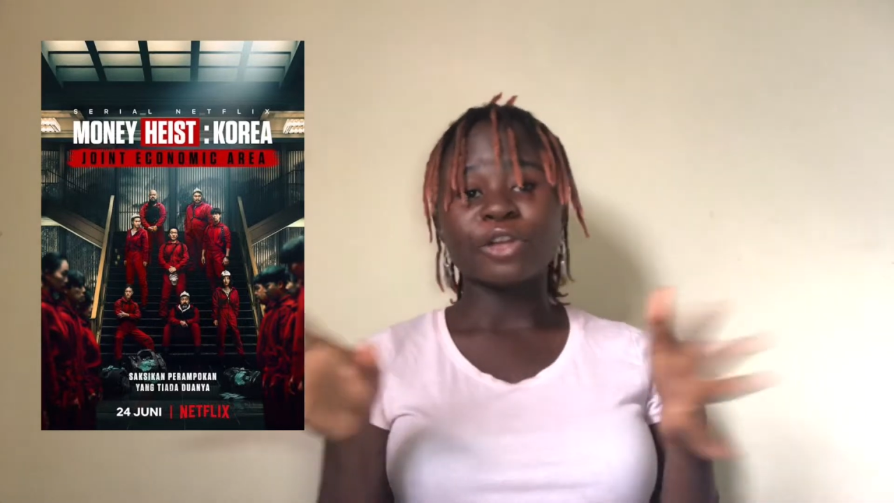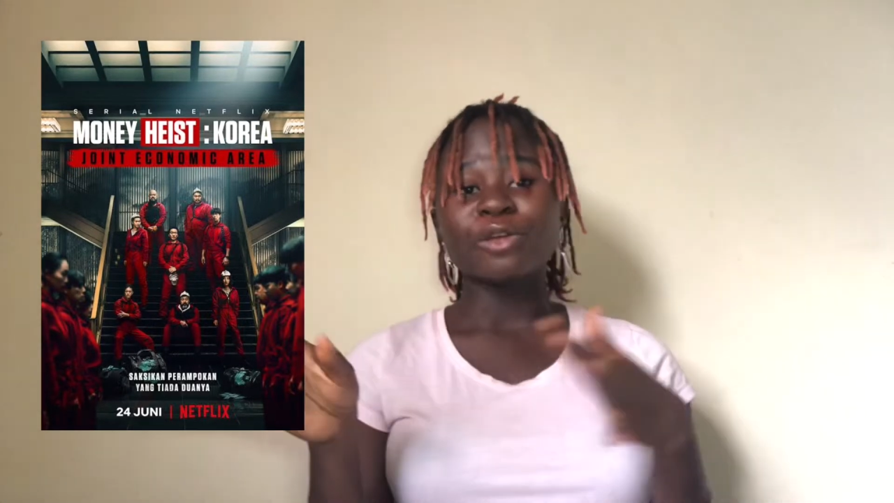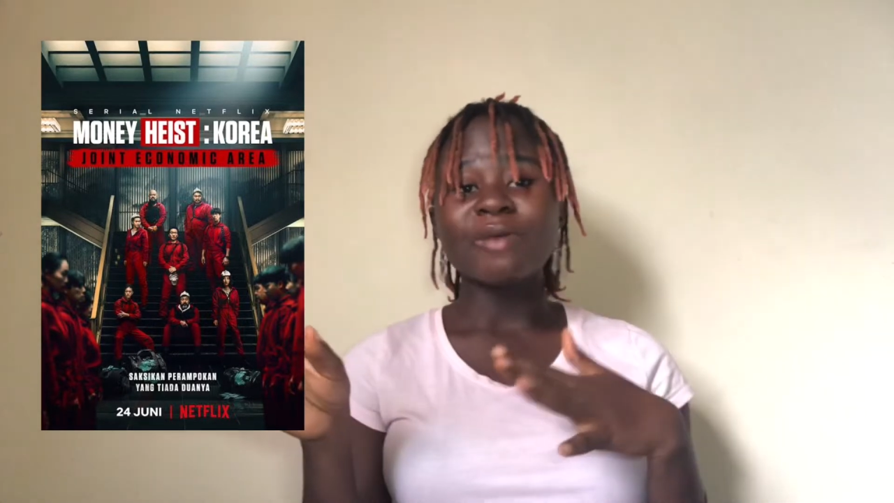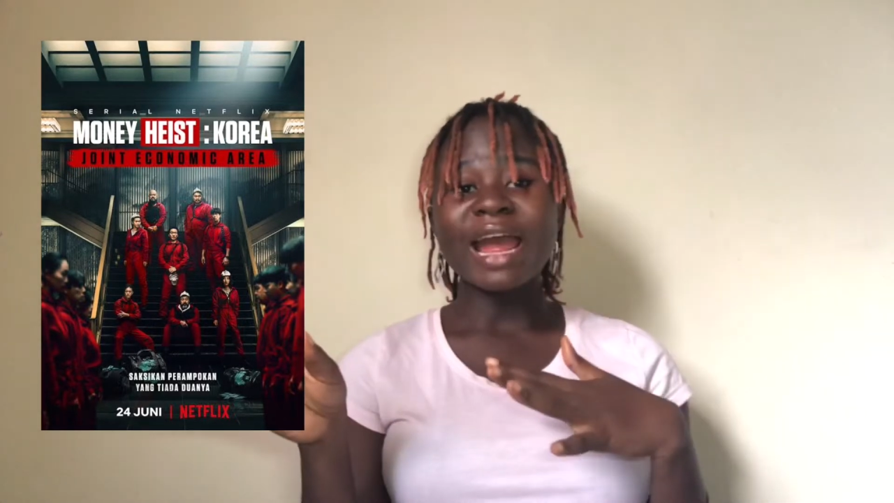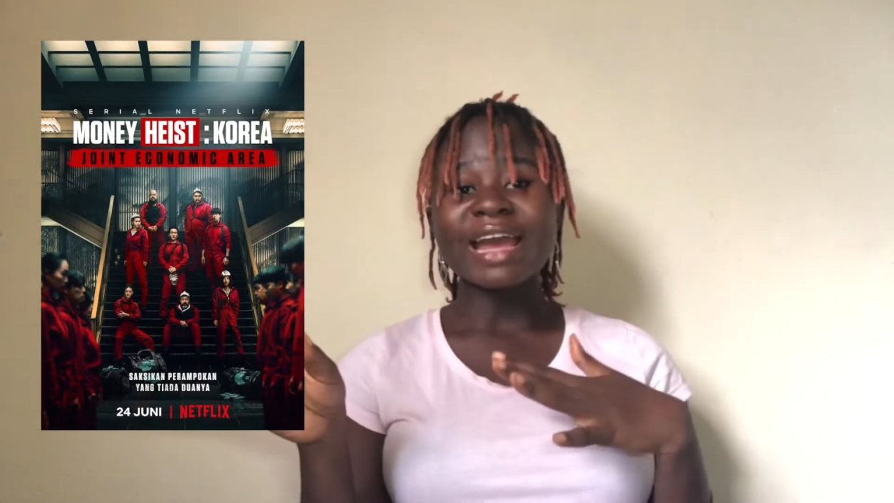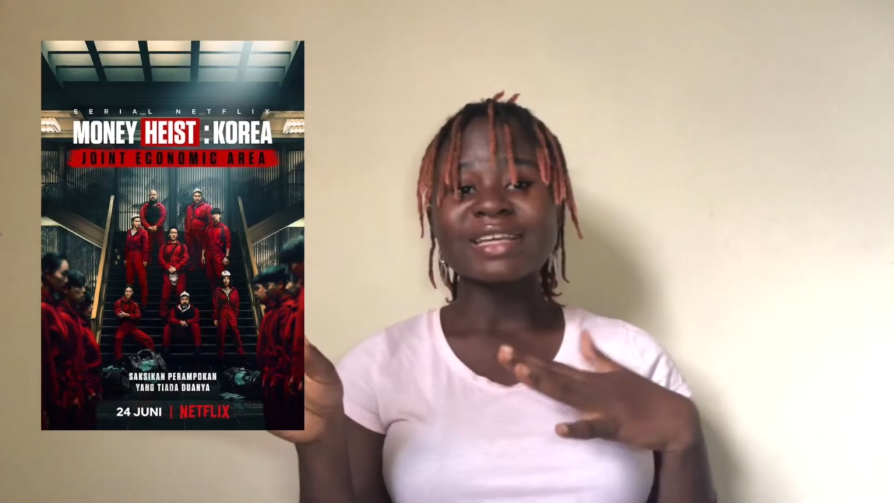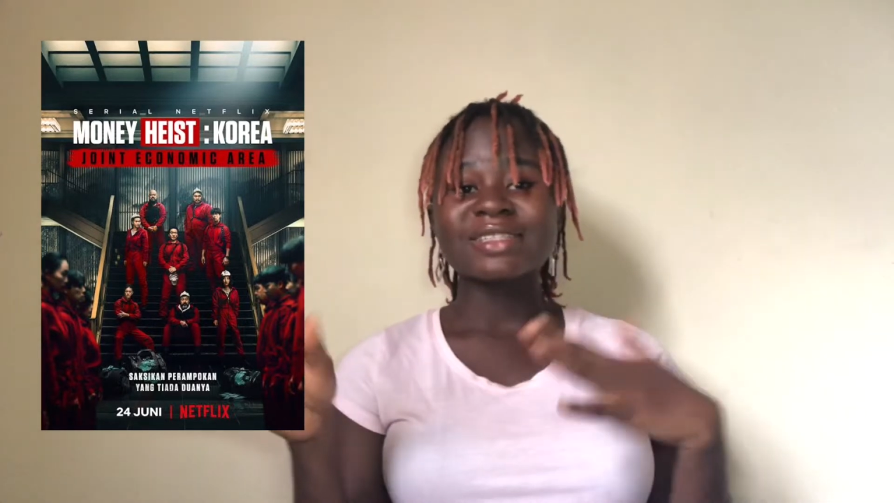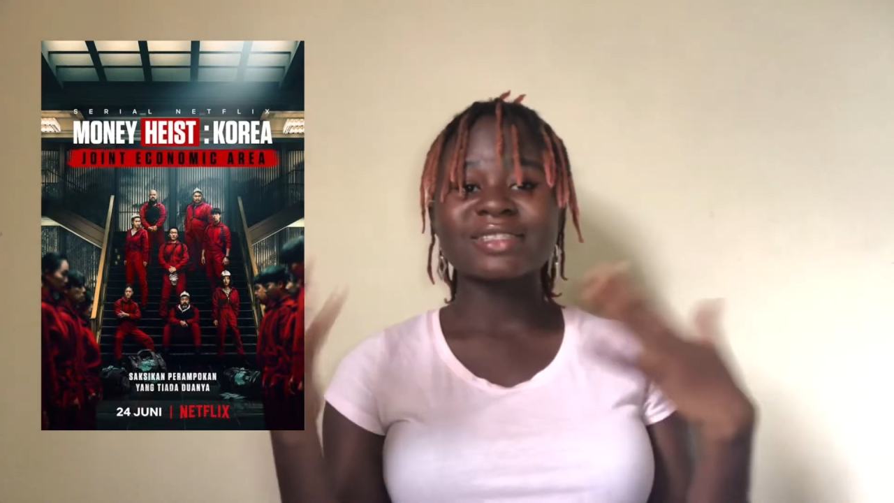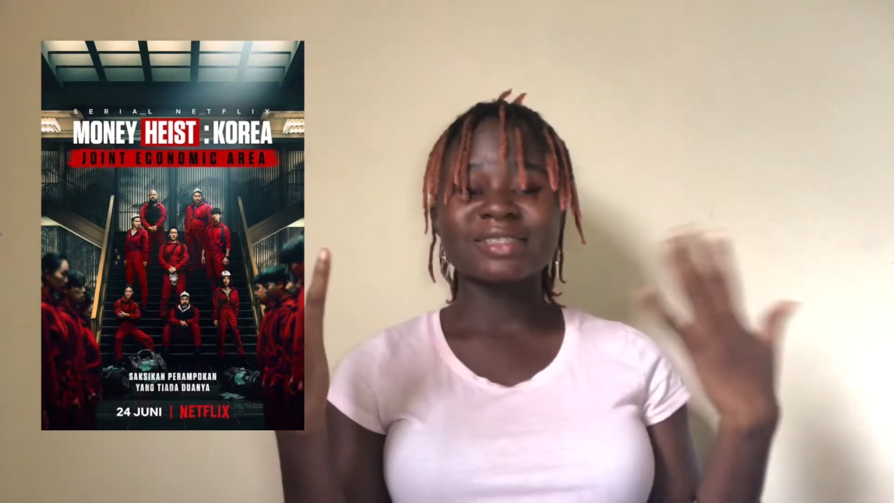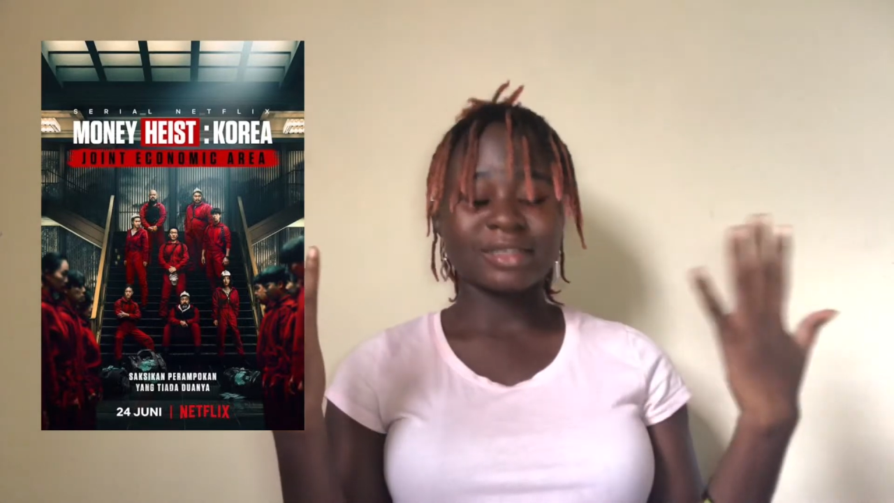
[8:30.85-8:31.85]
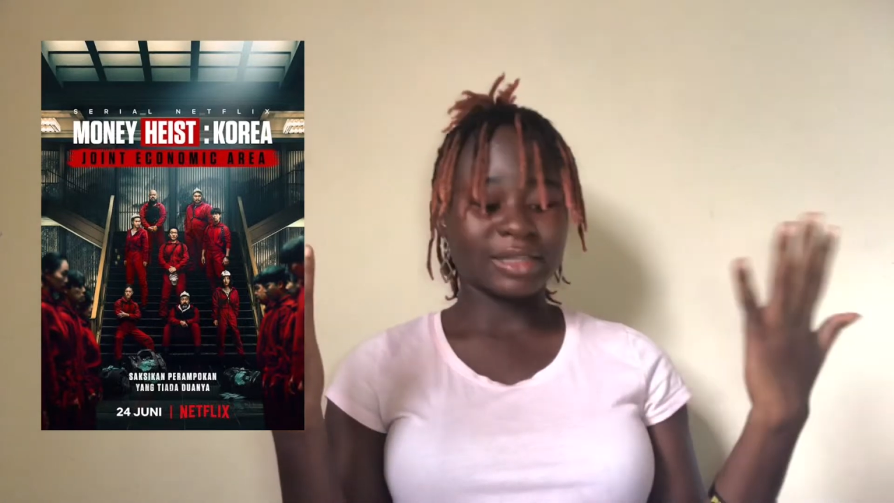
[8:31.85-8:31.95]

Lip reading: the rest,